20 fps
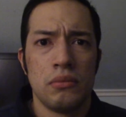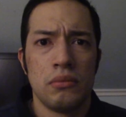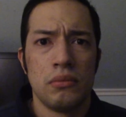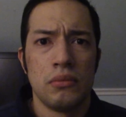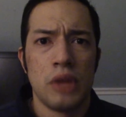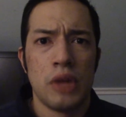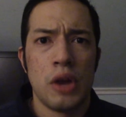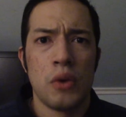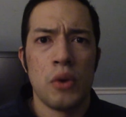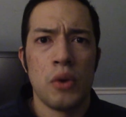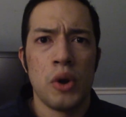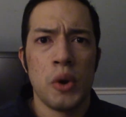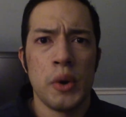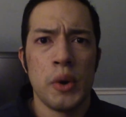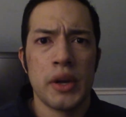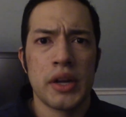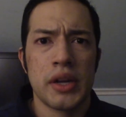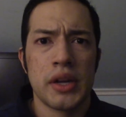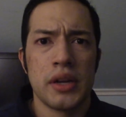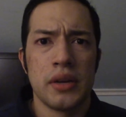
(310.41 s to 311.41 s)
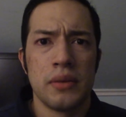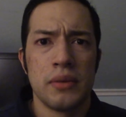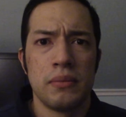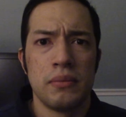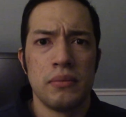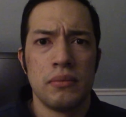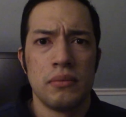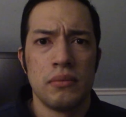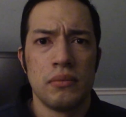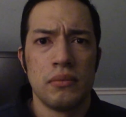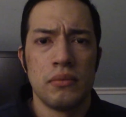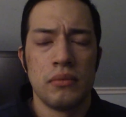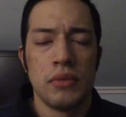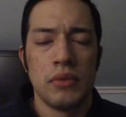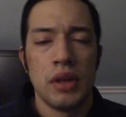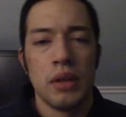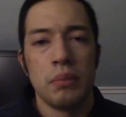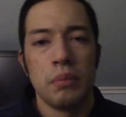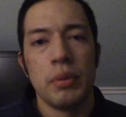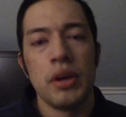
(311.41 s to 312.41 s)
Heroic,
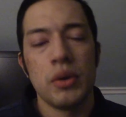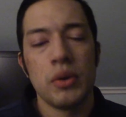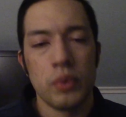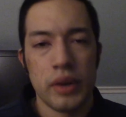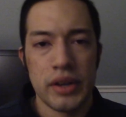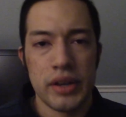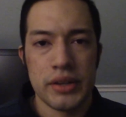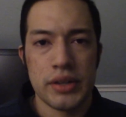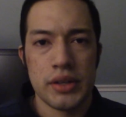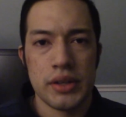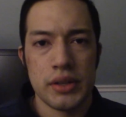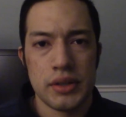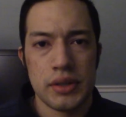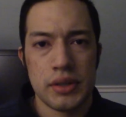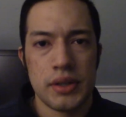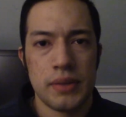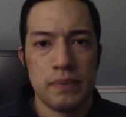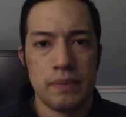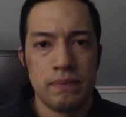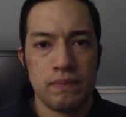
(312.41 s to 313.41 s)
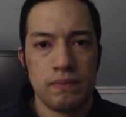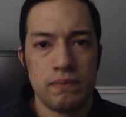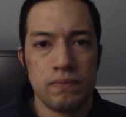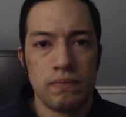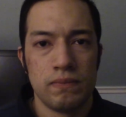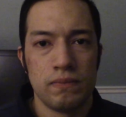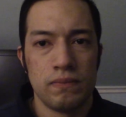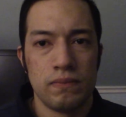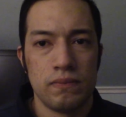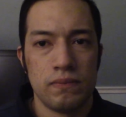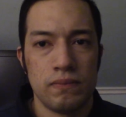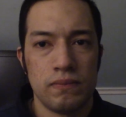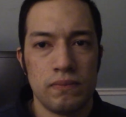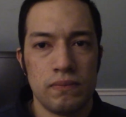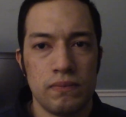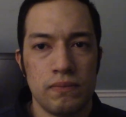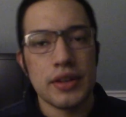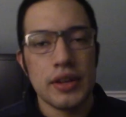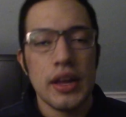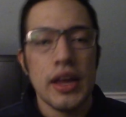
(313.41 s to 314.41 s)
but racist.
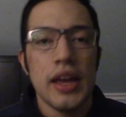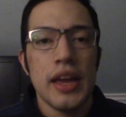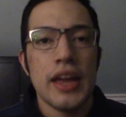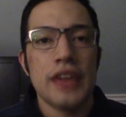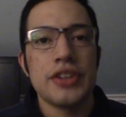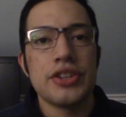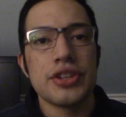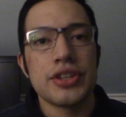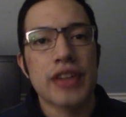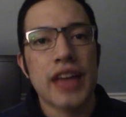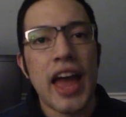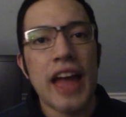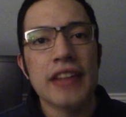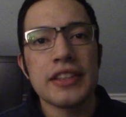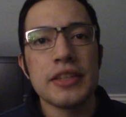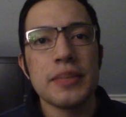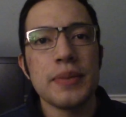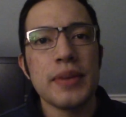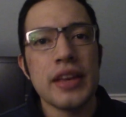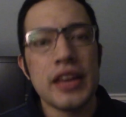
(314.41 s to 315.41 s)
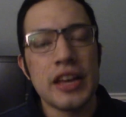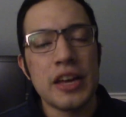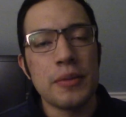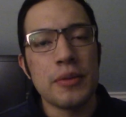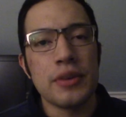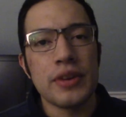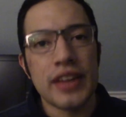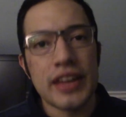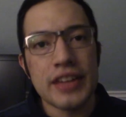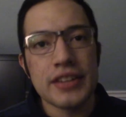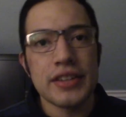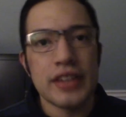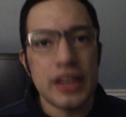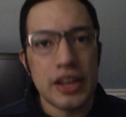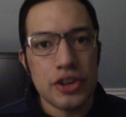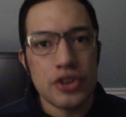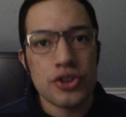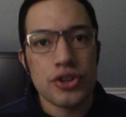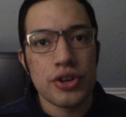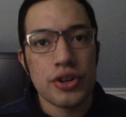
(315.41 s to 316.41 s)
It just had to be him who gets
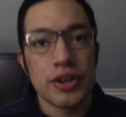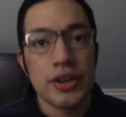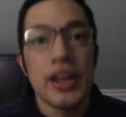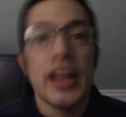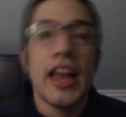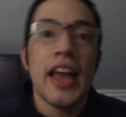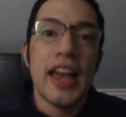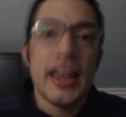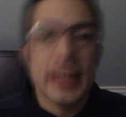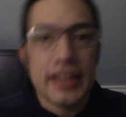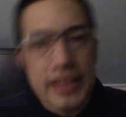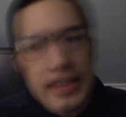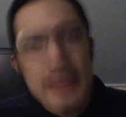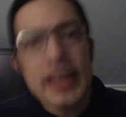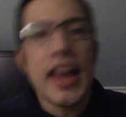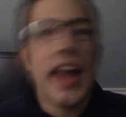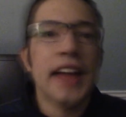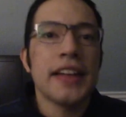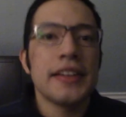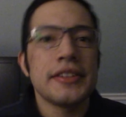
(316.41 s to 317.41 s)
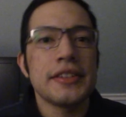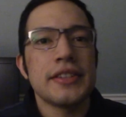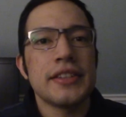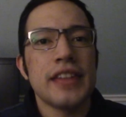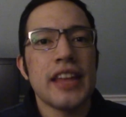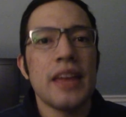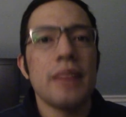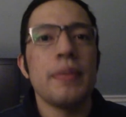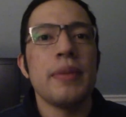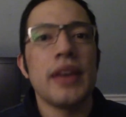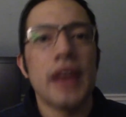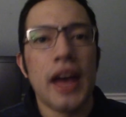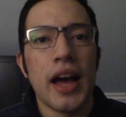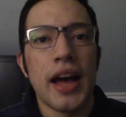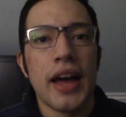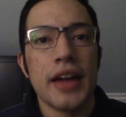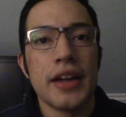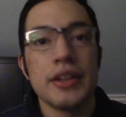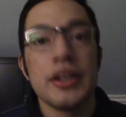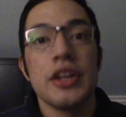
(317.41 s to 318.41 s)
injured, and he had to stay
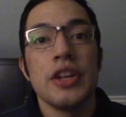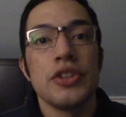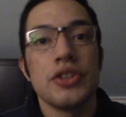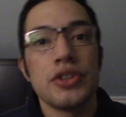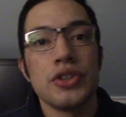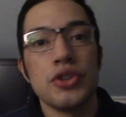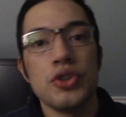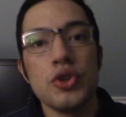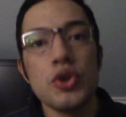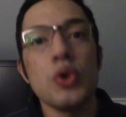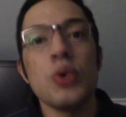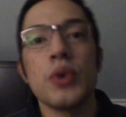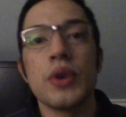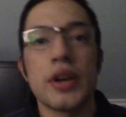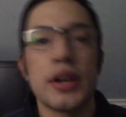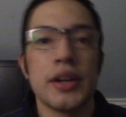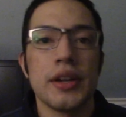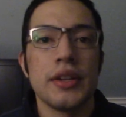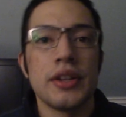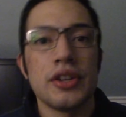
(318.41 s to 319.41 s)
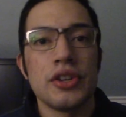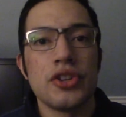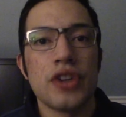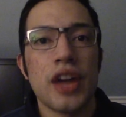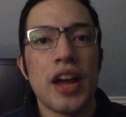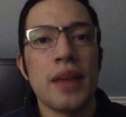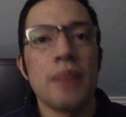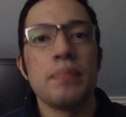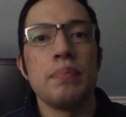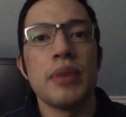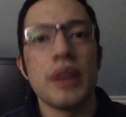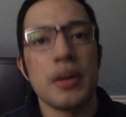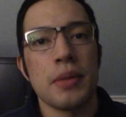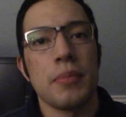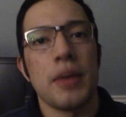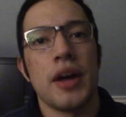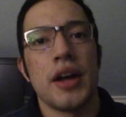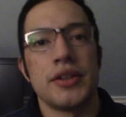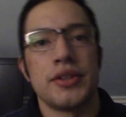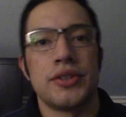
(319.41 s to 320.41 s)
behind to nuke the giant bug
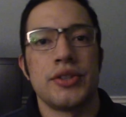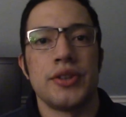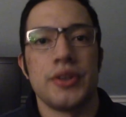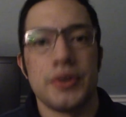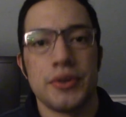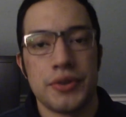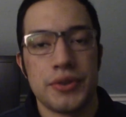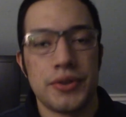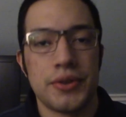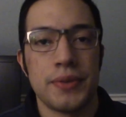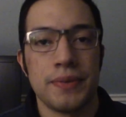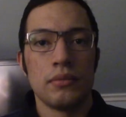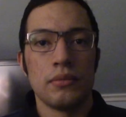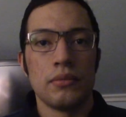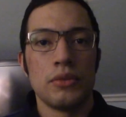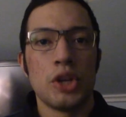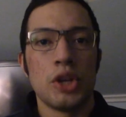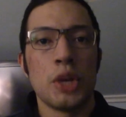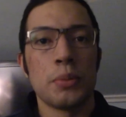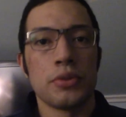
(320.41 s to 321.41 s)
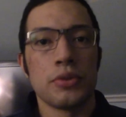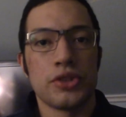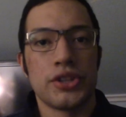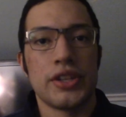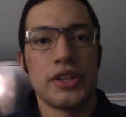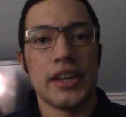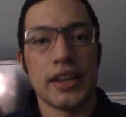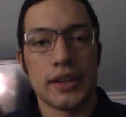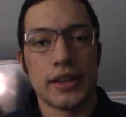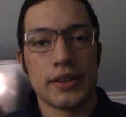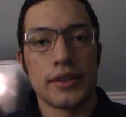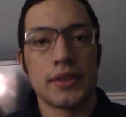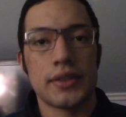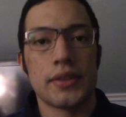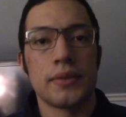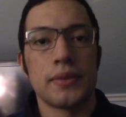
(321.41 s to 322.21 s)
monsters. Number 6.